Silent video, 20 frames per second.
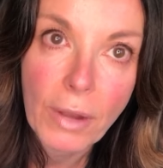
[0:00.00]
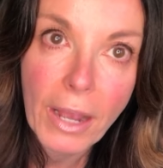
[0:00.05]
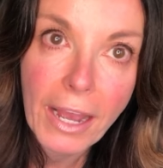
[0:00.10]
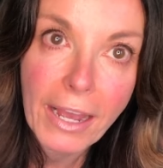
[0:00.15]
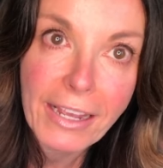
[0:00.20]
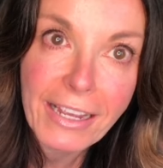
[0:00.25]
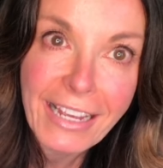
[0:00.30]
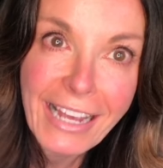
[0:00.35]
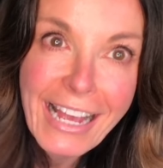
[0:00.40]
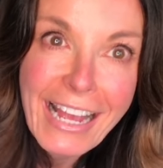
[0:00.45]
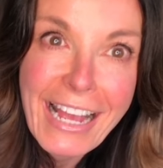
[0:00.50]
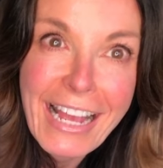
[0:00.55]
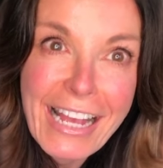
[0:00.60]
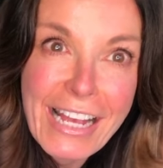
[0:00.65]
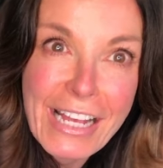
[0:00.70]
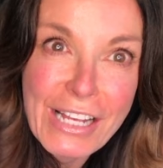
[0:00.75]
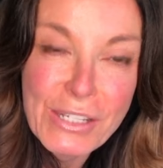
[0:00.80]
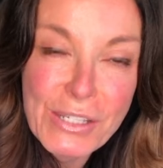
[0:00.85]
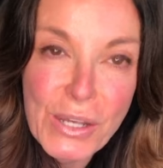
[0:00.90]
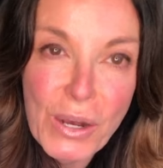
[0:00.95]
Okay?
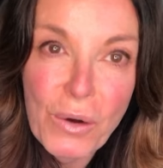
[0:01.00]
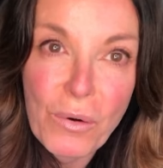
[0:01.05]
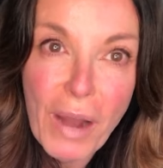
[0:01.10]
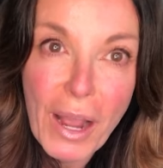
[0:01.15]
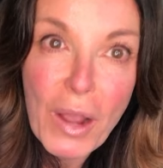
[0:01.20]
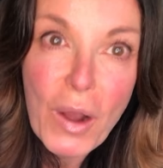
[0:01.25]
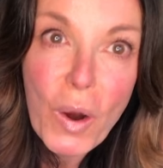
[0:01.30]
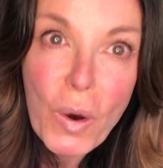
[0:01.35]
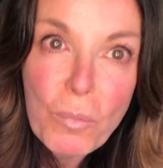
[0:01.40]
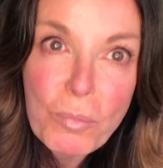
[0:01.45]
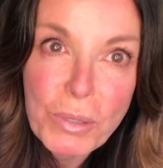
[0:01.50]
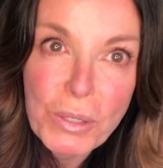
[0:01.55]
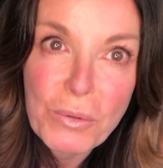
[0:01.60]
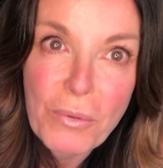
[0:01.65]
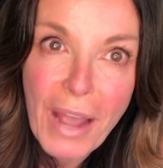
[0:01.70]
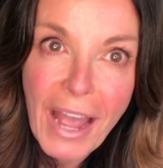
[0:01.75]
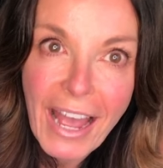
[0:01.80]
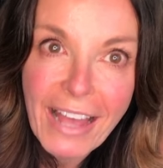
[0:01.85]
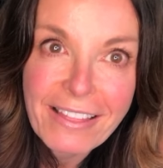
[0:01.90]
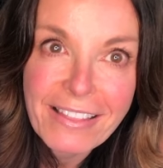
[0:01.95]
So I hope you
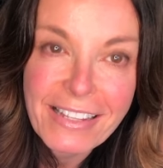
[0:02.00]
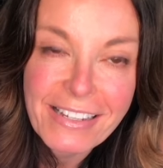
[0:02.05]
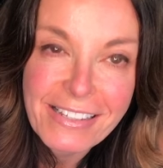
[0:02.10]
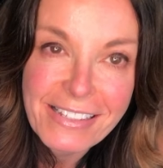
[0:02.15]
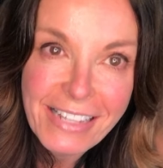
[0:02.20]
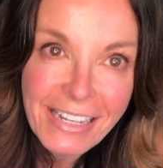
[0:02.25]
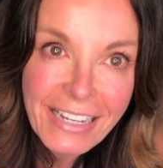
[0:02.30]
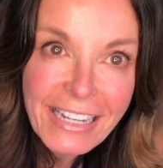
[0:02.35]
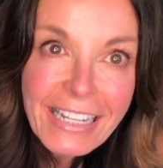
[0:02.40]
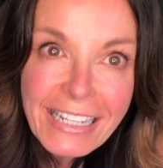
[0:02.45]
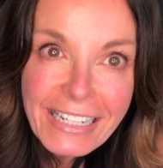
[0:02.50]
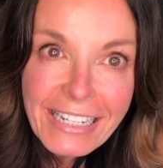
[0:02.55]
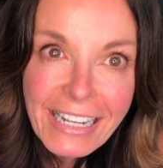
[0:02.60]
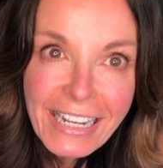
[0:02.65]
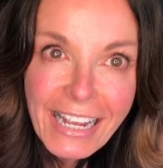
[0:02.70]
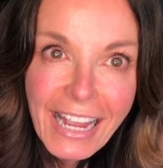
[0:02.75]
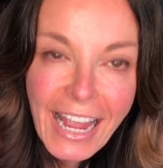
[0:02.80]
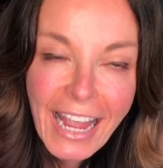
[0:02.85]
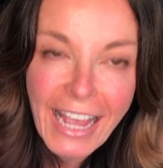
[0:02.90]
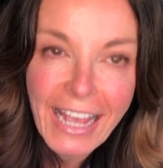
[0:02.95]
add these in
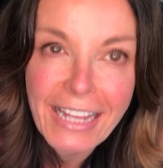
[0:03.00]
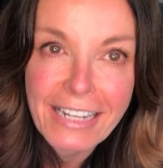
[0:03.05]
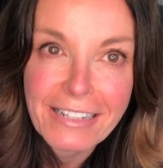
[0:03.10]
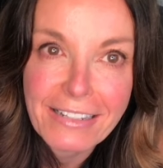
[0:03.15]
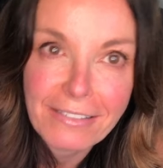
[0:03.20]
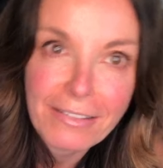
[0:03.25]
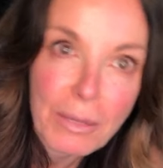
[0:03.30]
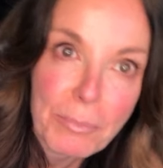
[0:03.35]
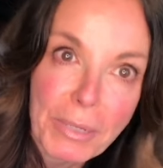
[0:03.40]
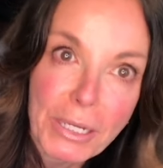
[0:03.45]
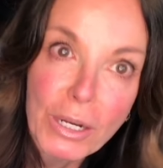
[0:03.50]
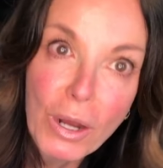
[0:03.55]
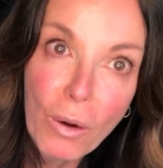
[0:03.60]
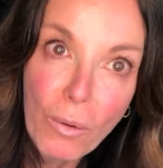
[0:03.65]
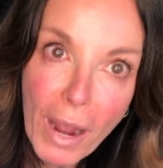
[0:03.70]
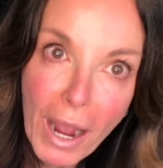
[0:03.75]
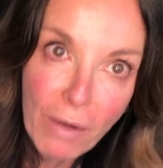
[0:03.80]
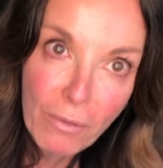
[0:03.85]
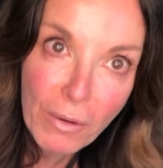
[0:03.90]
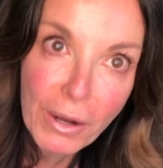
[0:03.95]
and let me know
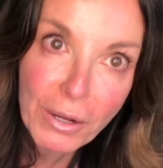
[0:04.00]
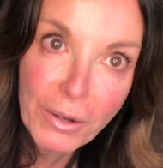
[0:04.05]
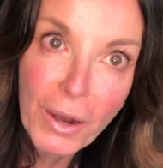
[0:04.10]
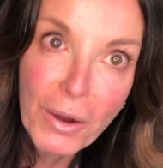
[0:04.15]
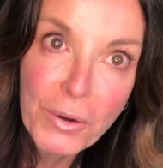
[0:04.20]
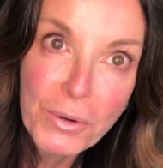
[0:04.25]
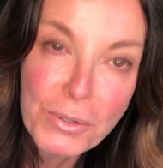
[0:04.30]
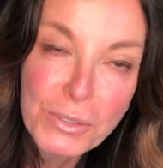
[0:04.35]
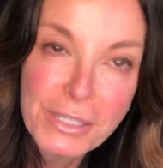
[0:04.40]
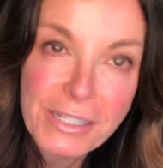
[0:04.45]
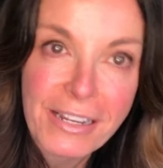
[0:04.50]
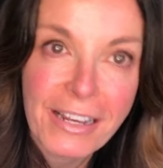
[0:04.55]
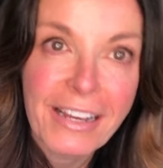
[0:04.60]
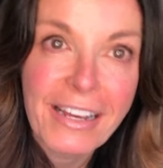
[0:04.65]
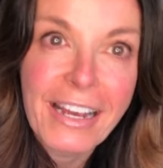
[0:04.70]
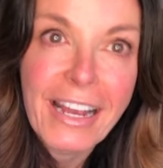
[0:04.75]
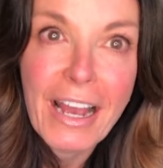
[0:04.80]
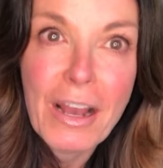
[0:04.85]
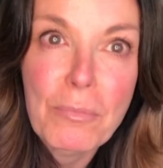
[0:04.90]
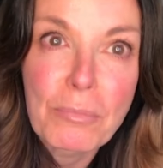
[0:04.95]
how it goes.
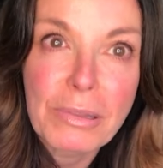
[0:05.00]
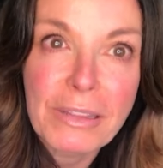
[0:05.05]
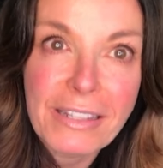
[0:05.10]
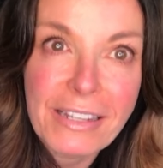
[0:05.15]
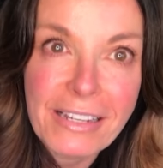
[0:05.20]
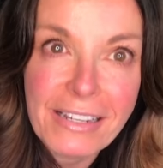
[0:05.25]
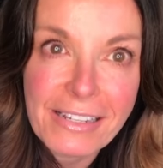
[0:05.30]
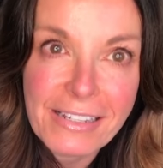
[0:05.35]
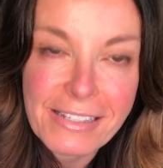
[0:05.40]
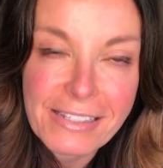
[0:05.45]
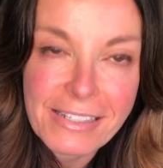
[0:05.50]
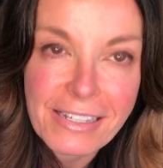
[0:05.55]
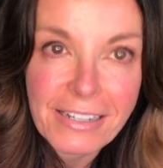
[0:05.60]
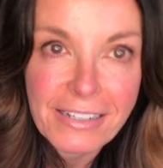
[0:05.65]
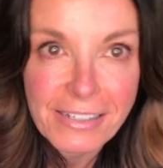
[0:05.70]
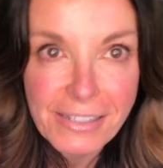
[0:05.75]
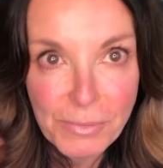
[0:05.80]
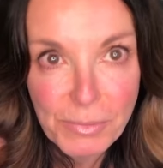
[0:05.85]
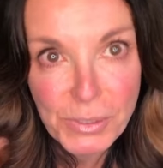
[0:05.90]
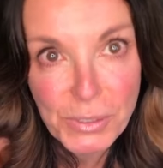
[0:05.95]
Please
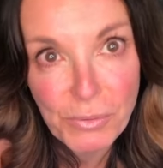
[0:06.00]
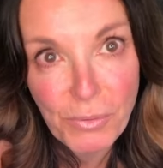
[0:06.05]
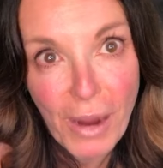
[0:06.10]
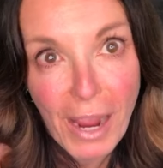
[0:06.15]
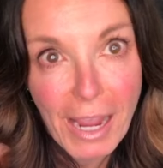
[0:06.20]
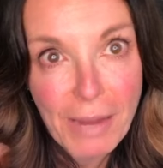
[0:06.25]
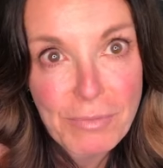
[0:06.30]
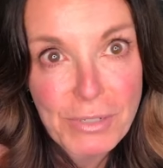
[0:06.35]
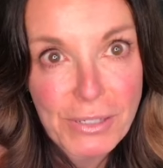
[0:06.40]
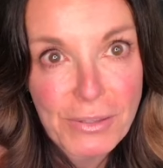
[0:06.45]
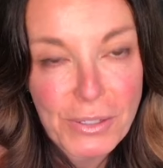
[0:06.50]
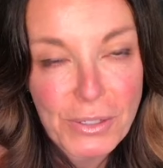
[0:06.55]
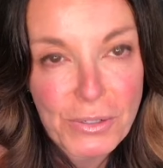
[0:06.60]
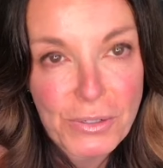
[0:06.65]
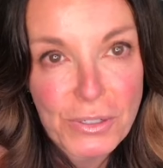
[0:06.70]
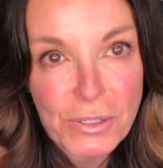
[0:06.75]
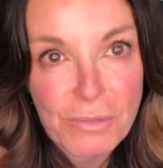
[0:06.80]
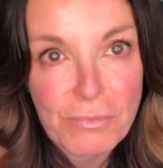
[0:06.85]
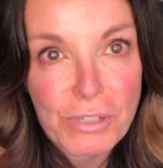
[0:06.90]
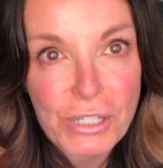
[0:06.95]
subscribe to the
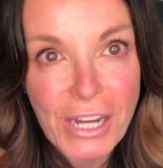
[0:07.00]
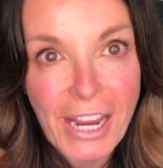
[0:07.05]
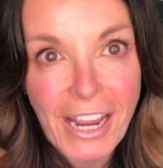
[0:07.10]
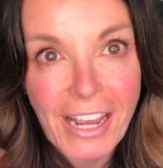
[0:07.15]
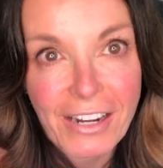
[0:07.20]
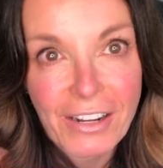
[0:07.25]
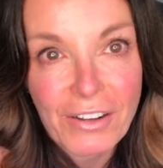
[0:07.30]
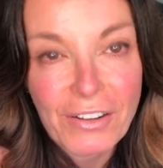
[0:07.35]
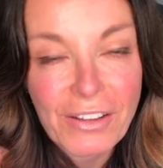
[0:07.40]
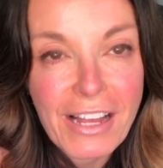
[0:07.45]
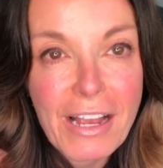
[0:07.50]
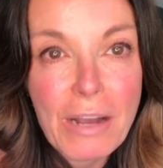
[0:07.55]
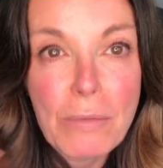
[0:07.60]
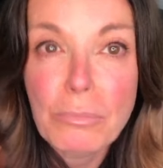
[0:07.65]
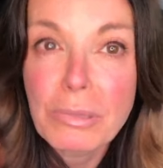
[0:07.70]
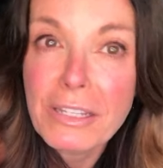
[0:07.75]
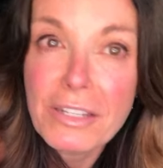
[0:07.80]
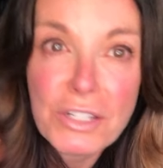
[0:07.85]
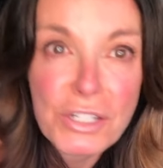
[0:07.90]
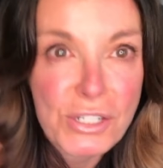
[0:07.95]
YouTube channel.
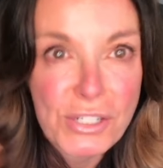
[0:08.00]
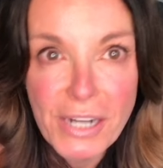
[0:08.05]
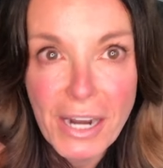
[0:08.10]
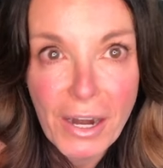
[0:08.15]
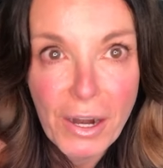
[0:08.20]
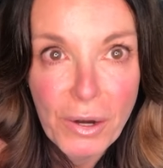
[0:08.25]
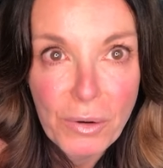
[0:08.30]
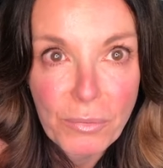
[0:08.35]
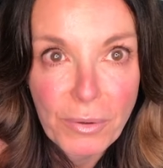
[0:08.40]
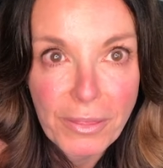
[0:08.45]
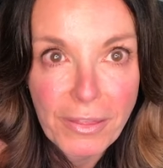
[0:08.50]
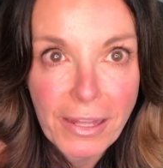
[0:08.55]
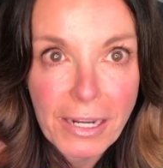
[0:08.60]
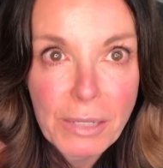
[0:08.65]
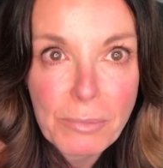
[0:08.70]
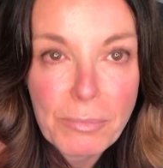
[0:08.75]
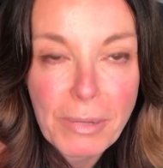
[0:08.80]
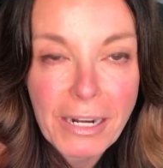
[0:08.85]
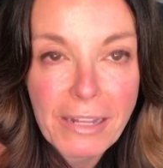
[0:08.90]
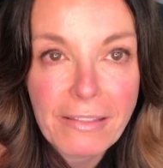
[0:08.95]
Please share with
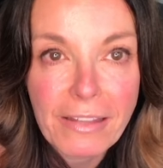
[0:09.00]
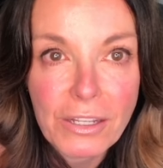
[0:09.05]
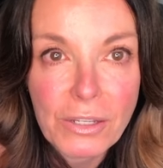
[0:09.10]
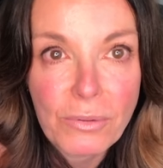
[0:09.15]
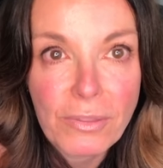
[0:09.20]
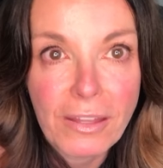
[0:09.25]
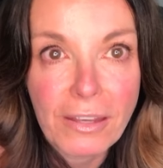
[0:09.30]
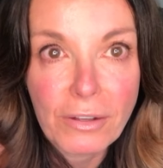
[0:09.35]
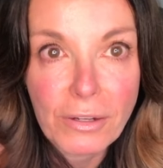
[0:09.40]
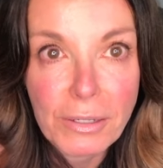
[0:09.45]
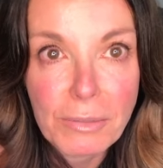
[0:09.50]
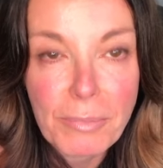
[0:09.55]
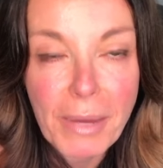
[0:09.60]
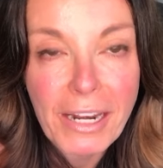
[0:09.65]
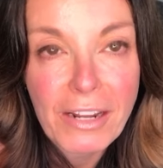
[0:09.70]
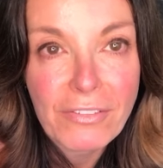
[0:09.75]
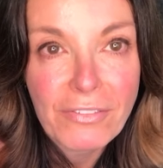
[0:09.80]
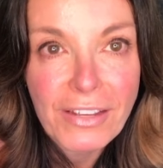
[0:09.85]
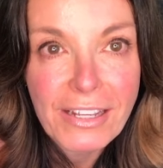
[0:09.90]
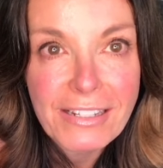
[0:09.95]
anybody that you think could
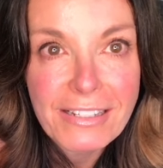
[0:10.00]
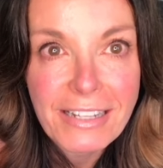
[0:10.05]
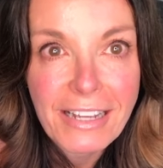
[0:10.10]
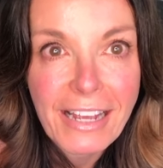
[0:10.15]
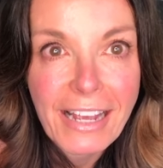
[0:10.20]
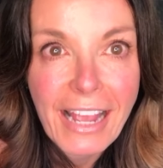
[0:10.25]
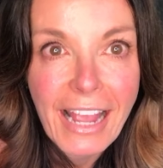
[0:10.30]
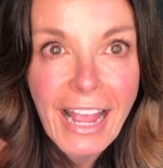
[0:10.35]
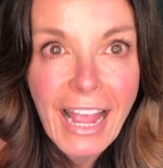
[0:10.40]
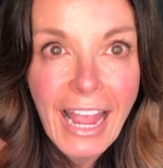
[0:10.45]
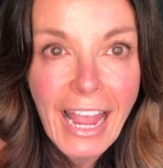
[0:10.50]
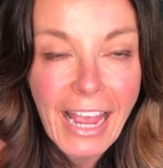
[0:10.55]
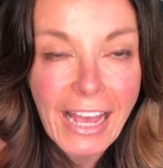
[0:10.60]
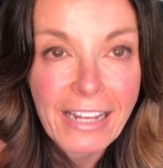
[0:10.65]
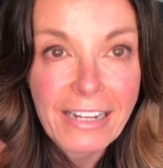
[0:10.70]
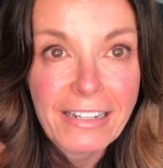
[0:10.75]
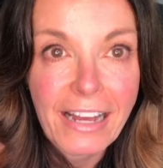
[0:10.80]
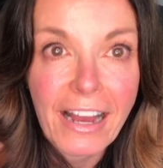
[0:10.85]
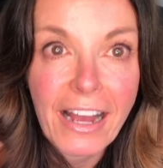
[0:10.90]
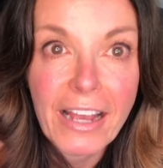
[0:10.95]
benefit.
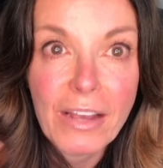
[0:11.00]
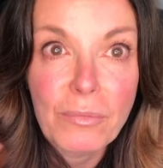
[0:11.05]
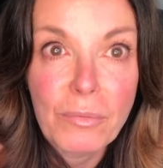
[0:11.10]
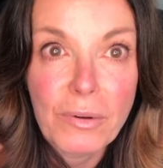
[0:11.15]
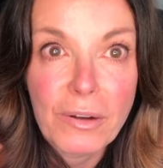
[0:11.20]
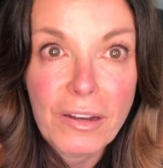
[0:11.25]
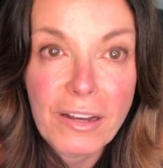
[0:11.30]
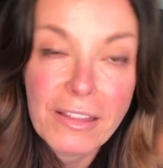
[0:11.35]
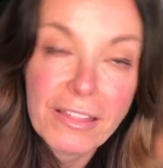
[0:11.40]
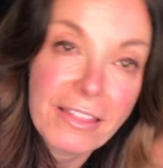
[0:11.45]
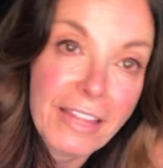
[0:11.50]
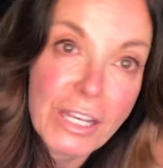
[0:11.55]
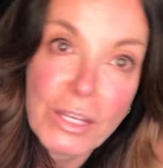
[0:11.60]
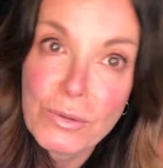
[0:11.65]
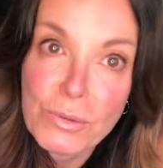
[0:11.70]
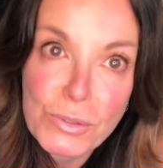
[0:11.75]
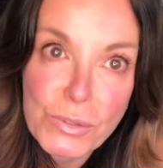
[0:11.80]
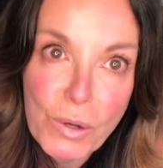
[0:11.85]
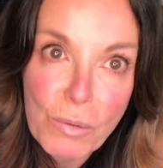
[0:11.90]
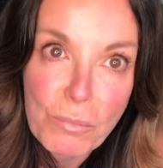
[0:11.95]
And I will thank
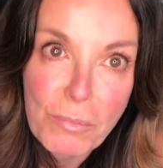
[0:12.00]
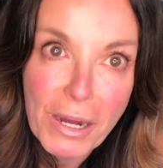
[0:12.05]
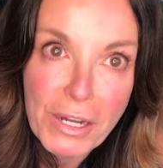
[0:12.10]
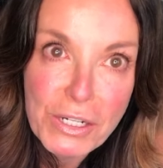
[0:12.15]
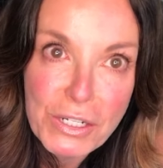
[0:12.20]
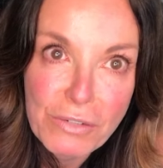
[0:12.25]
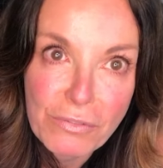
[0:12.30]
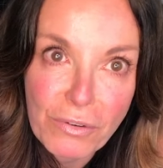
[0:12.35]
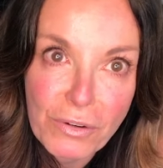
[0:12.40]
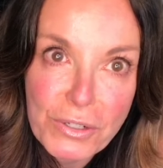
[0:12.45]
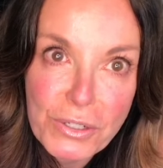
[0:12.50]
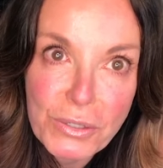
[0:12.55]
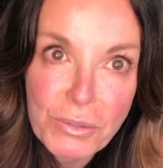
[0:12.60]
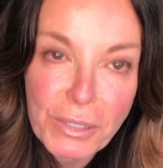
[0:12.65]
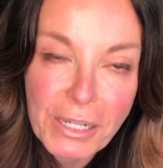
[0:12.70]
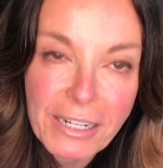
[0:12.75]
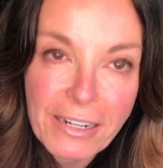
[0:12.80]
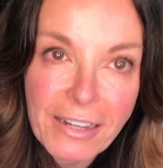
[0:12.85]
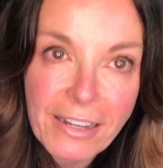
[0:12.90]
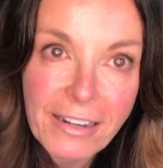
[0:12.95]
you so much for
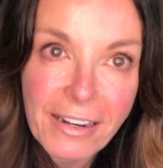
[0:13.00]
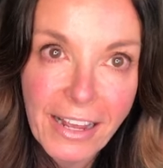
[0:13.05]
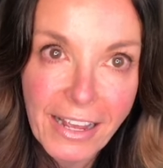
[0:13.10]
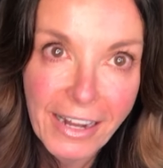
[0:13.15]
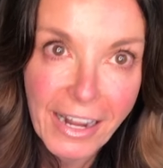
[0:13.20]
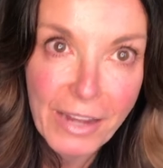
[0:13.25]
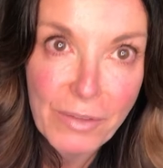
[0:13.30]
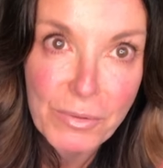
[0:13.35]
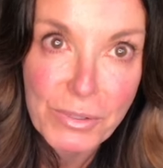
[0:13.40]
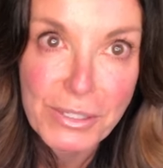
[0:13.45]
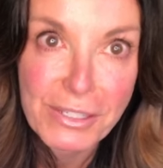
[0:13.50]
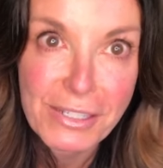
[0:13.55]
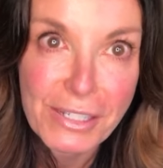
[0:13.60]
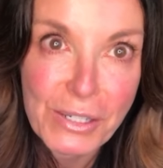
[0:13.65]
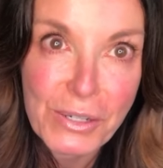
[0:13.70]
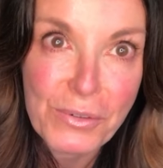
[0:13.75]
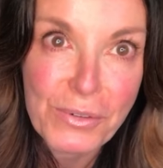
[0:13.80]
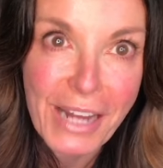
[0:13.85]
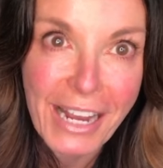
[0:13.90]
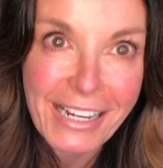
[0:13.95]
tuning in, and I will see
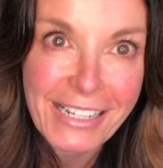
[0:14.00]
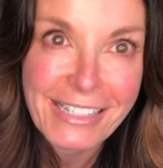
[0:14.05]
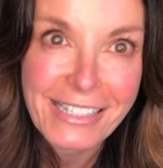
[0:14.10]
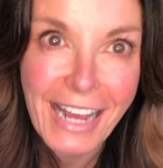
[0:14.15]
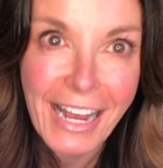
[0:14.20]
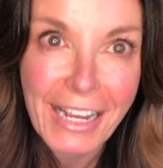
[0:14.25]
you next time.